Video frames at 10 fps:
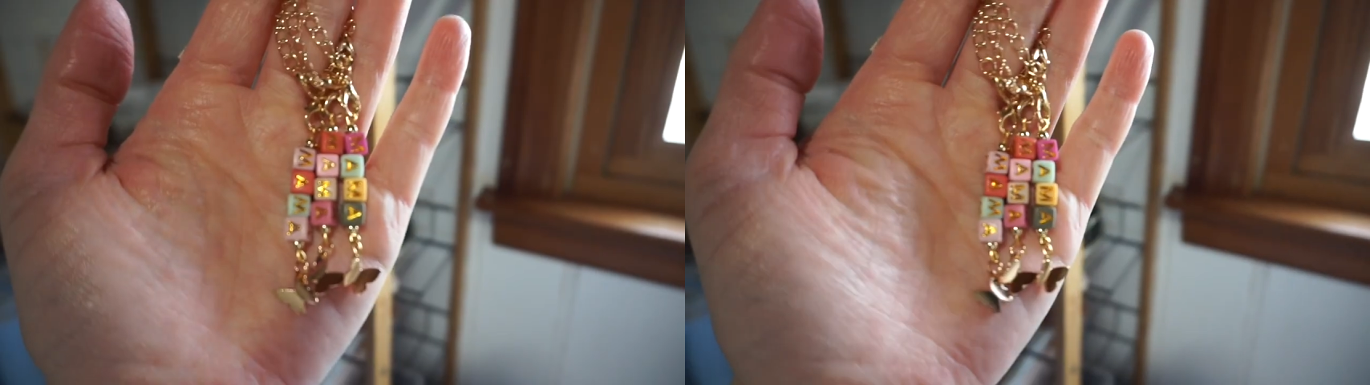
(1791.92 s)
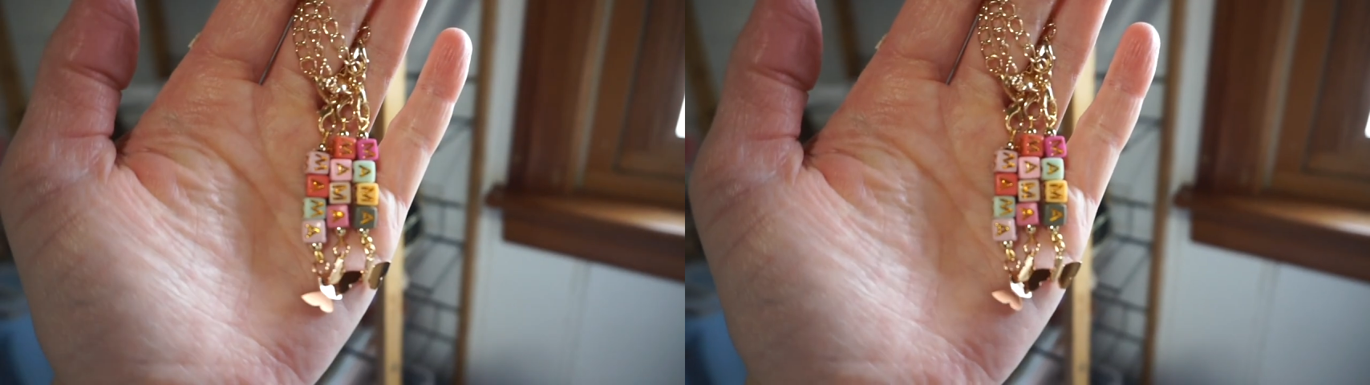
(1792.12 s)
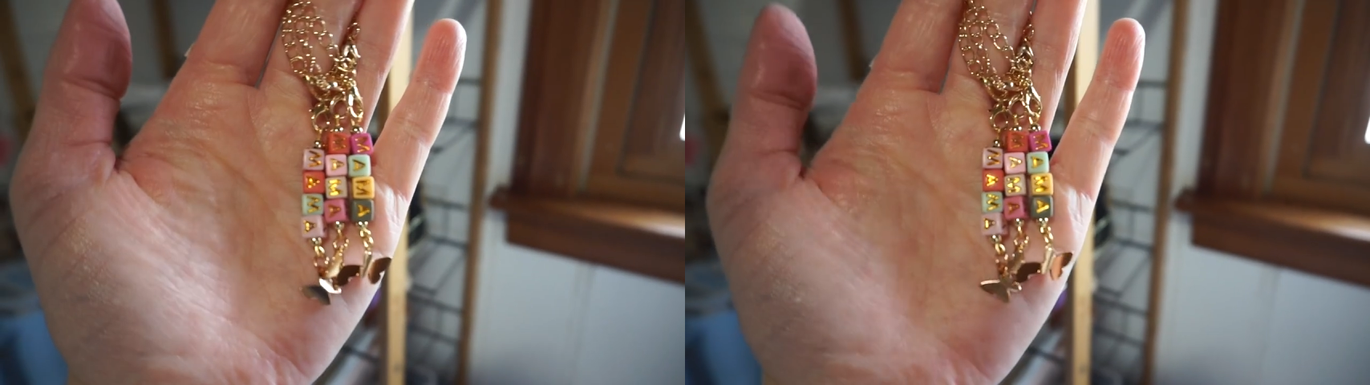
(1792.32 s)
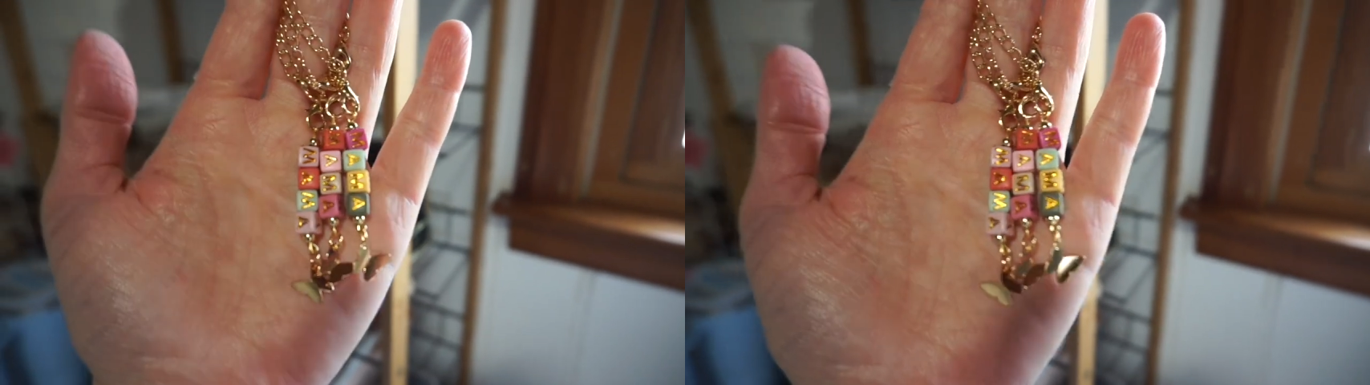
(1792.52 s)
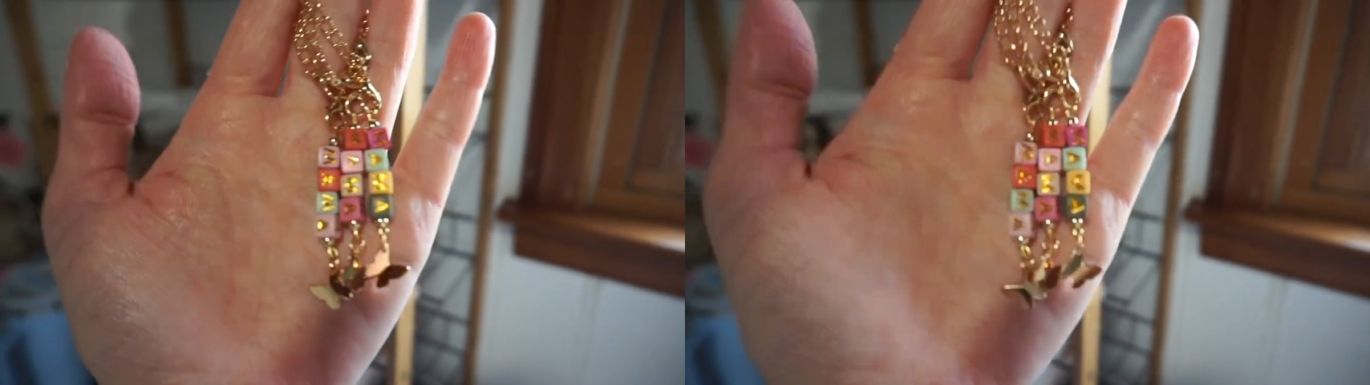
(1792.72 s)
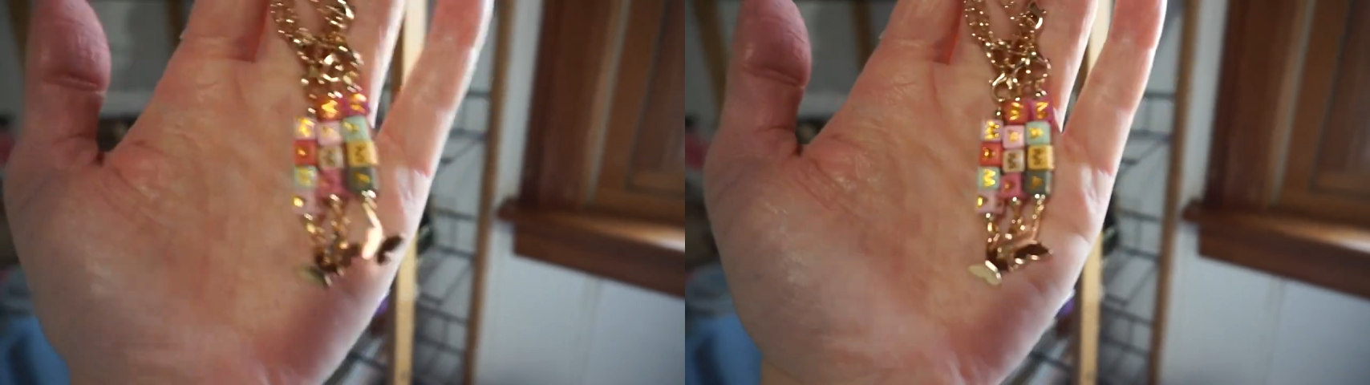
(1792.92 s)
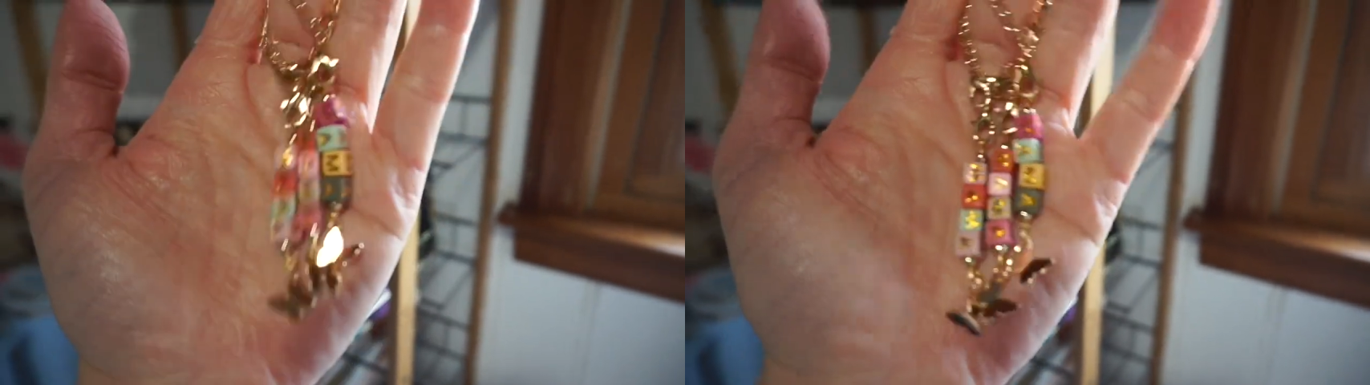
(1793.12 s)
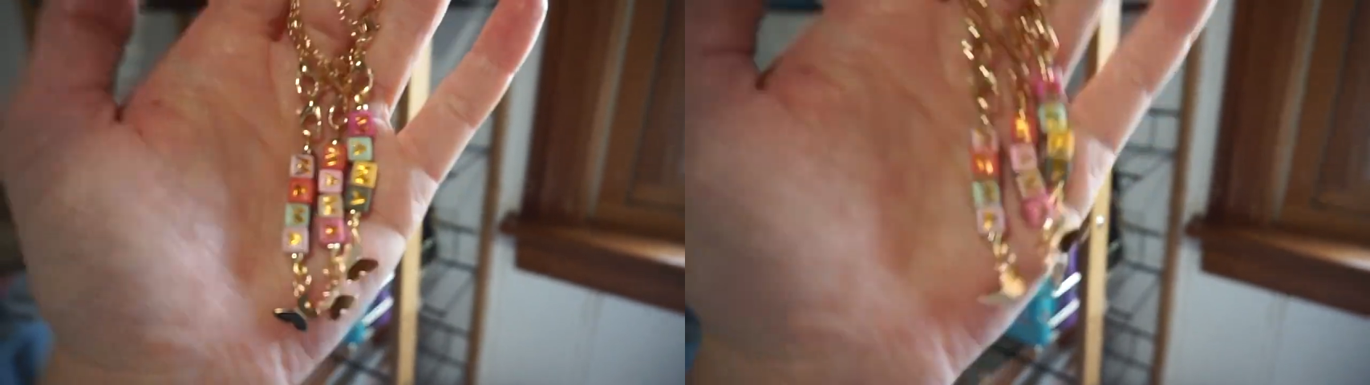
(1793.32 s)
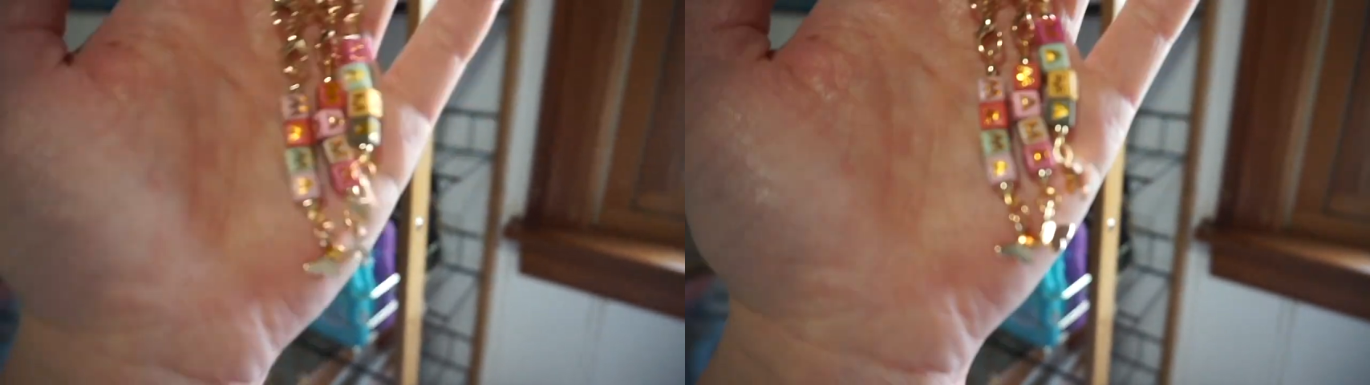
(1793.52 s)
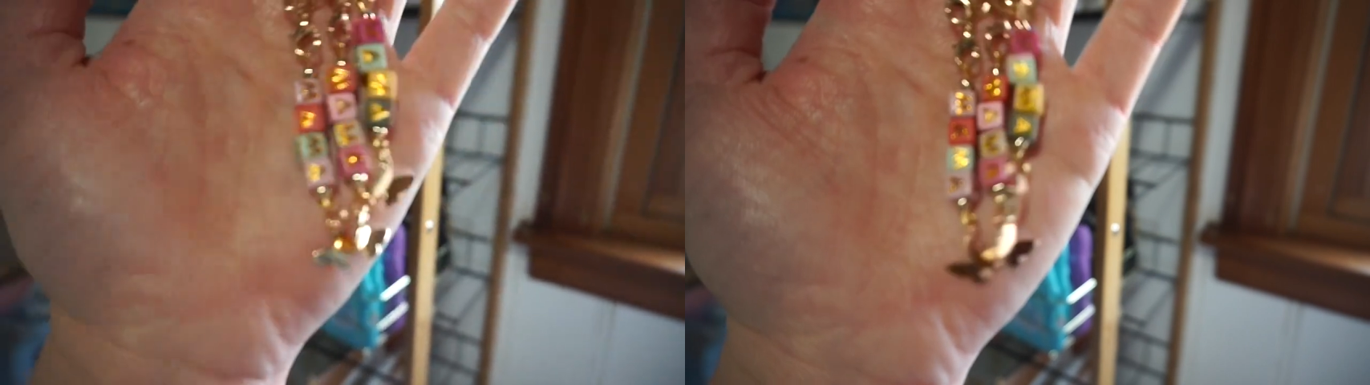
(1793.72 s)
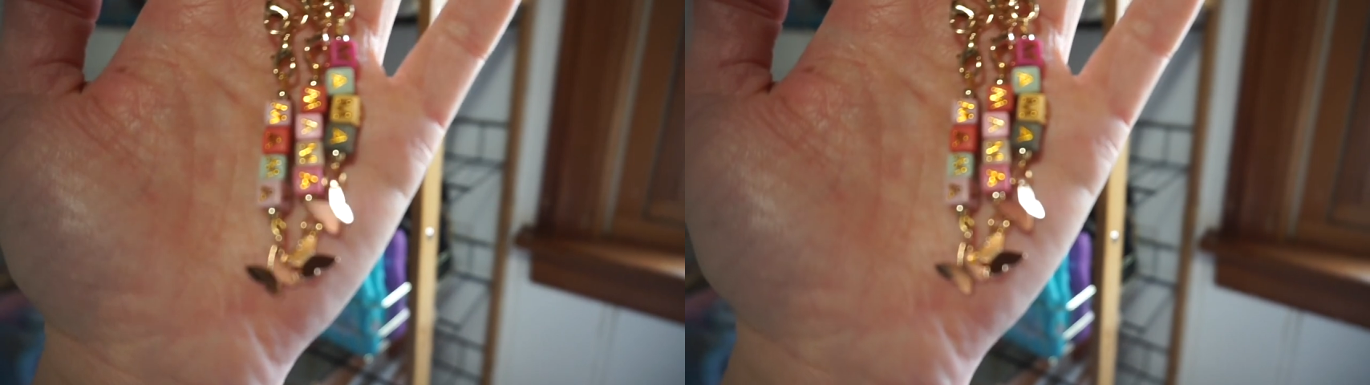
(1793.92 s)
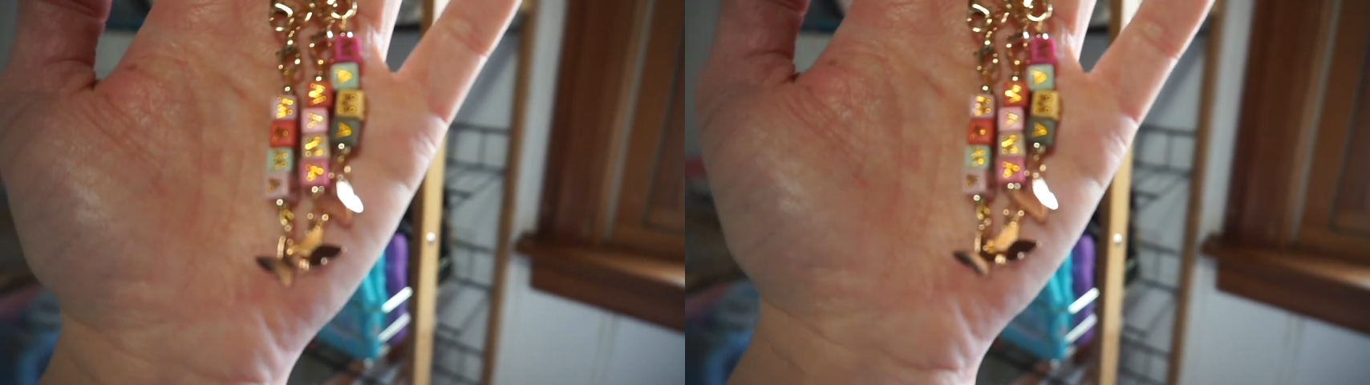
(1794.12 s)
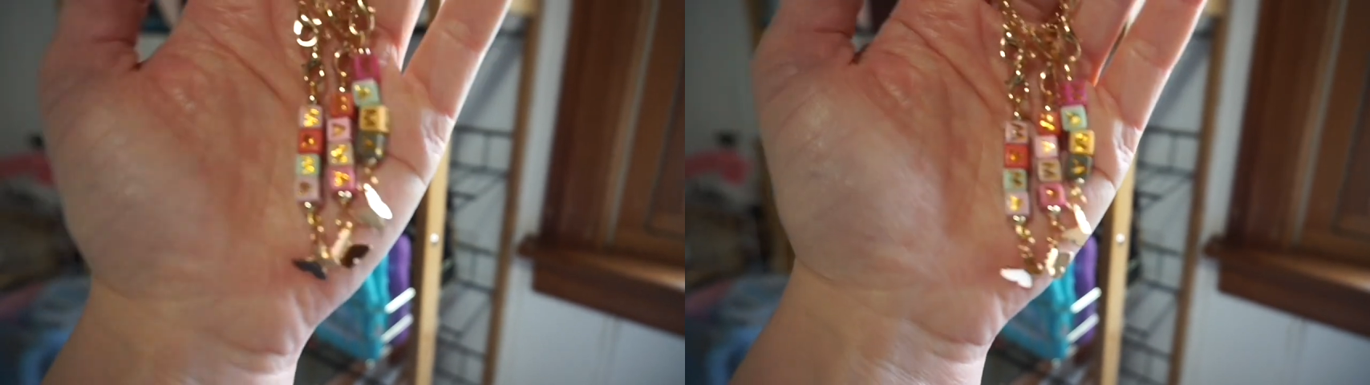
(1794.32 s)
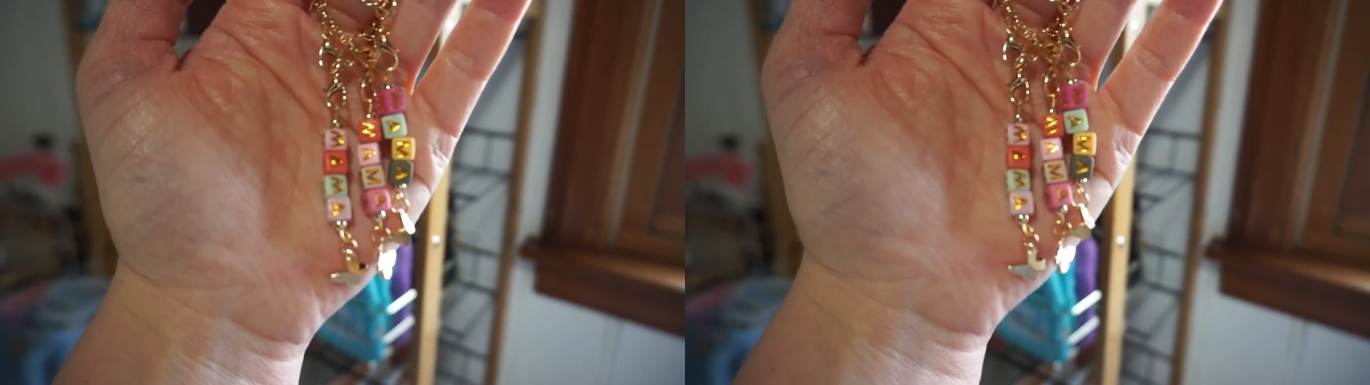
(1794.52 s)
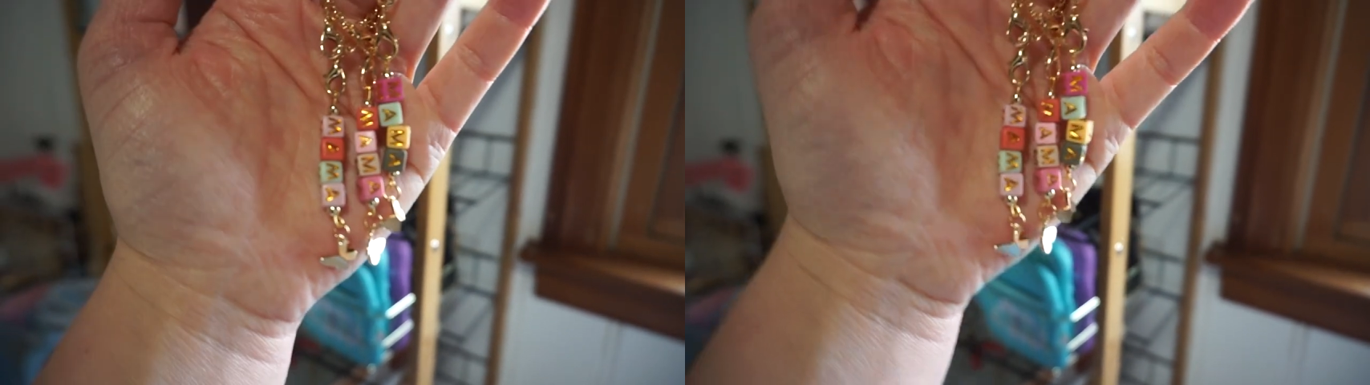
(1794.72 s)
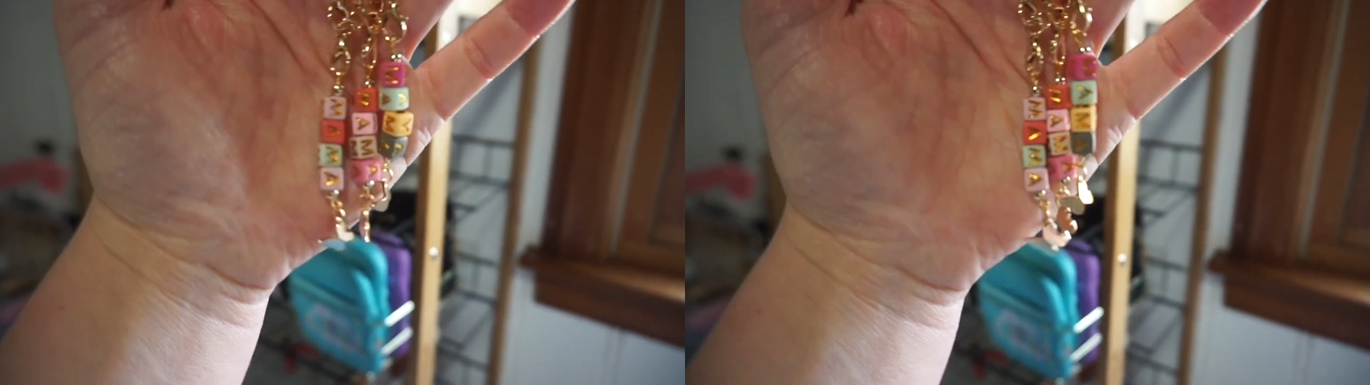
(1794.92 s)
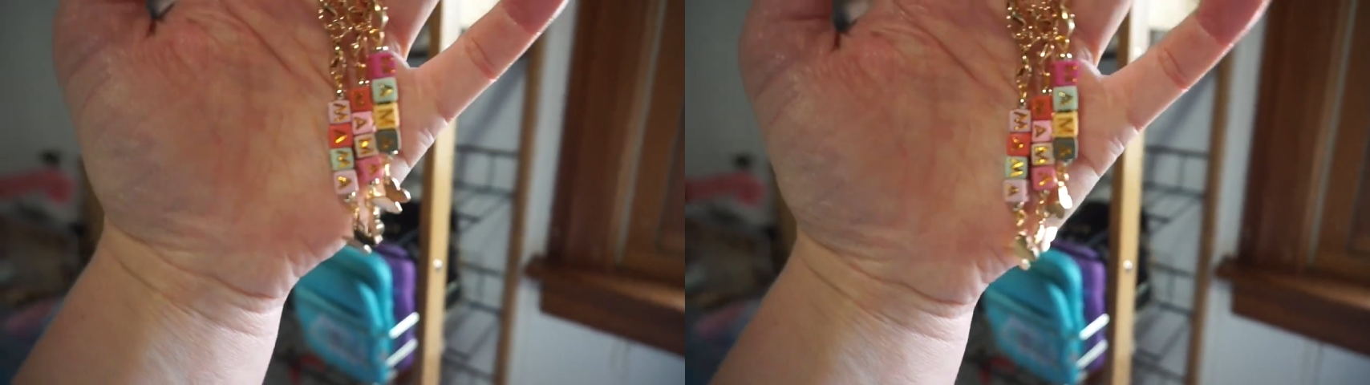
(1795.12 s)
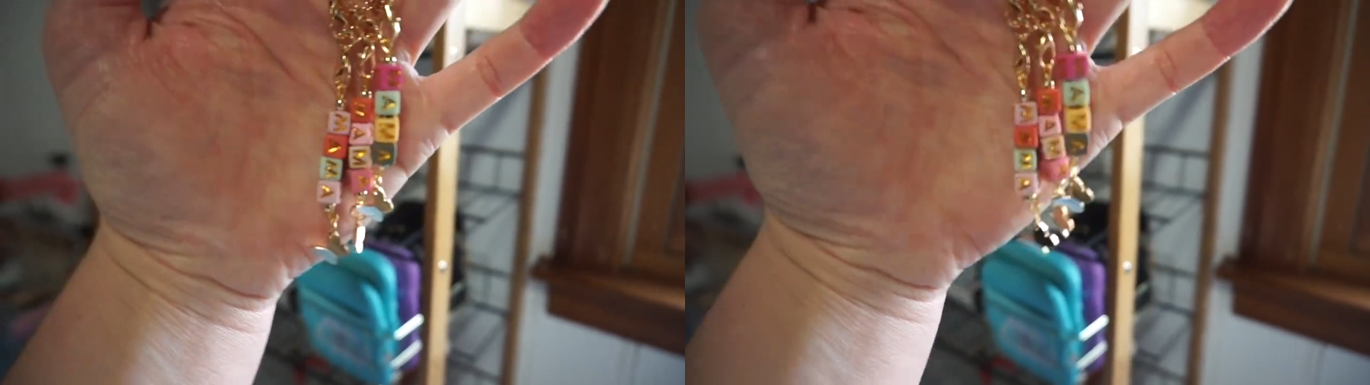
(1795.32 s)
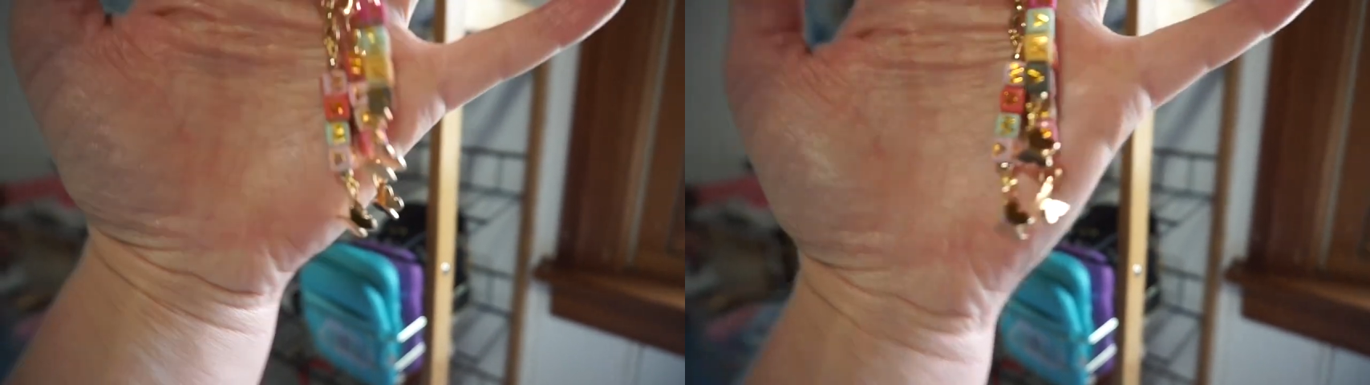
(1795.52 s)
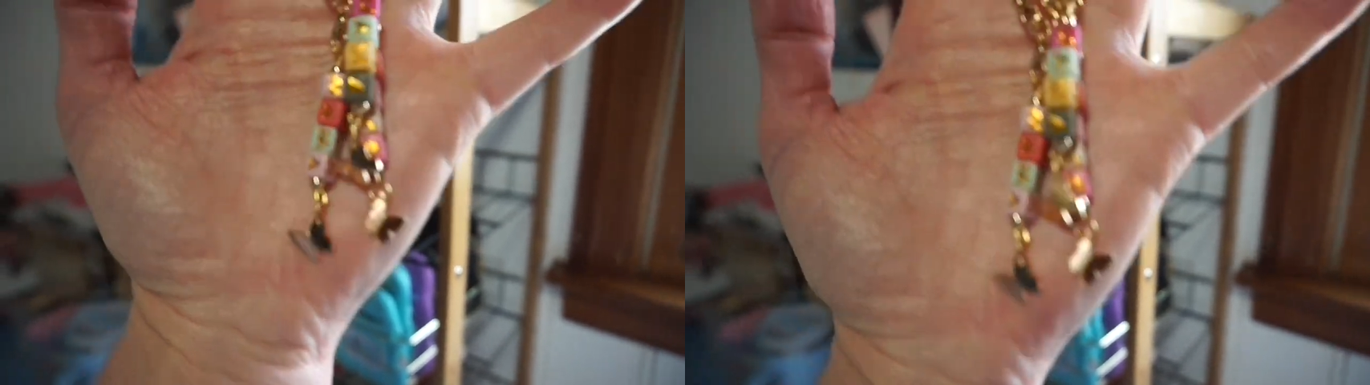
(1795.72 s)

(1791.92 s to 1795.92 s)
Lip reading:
Nobody's mouth can be seen.